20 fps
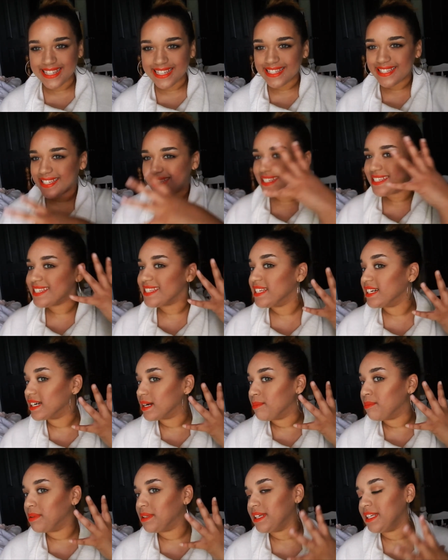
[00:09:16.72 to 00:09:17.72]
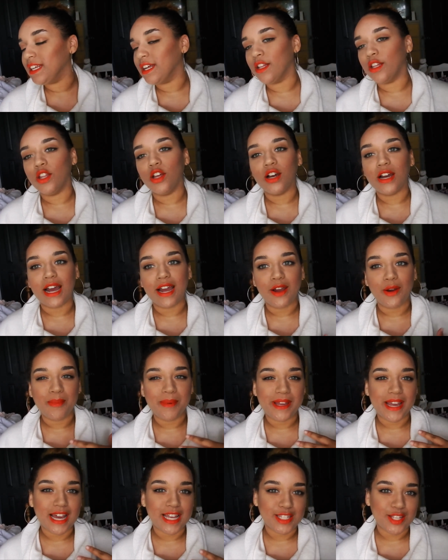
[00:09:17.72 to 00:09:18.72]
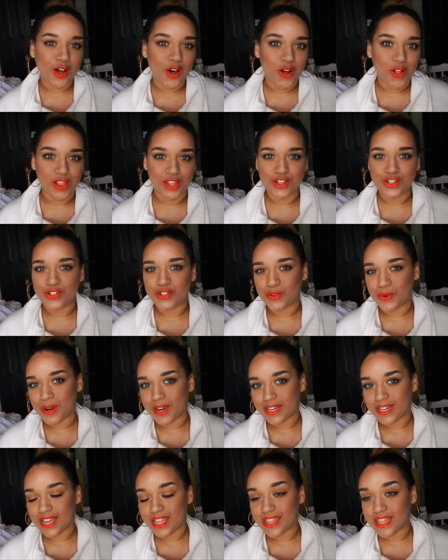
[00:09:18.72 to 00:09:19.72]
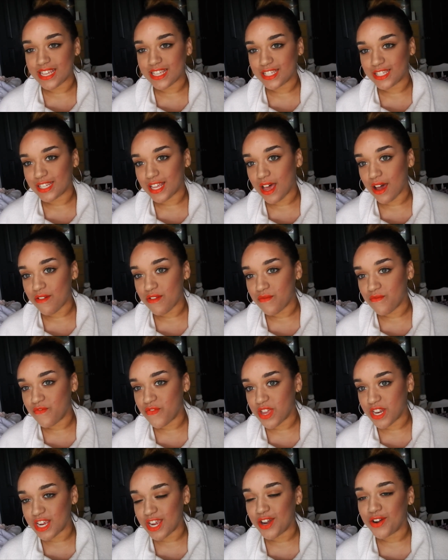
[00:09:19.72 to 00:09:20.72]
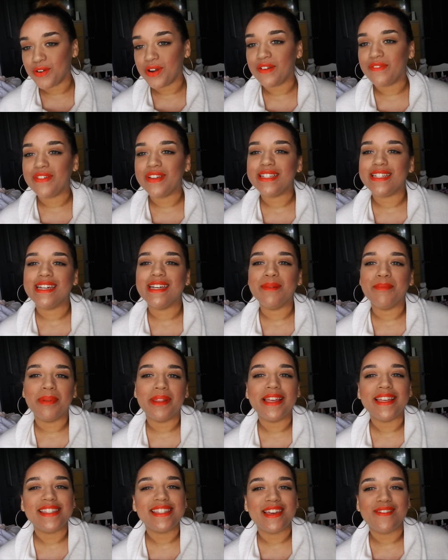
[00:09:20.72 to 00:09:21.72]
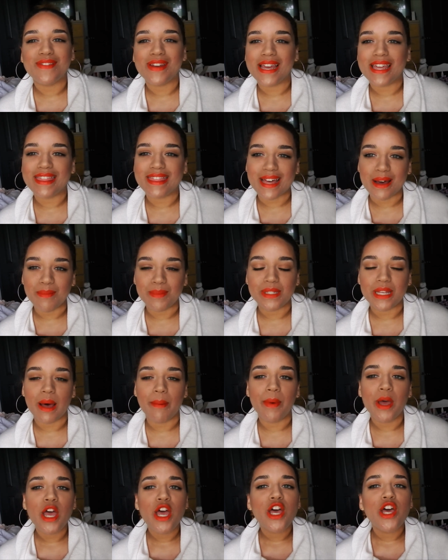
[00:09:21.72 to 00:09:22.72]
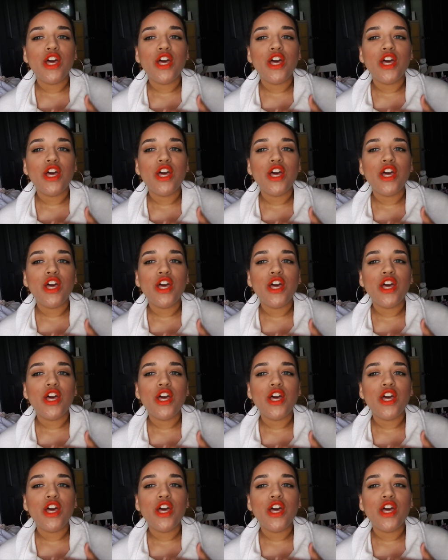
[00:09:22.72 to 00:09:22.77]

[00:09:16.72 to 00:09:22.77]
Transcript: this is the completed look. I hope you guys all enjoyed this video. If you did, please give it a thumbs up.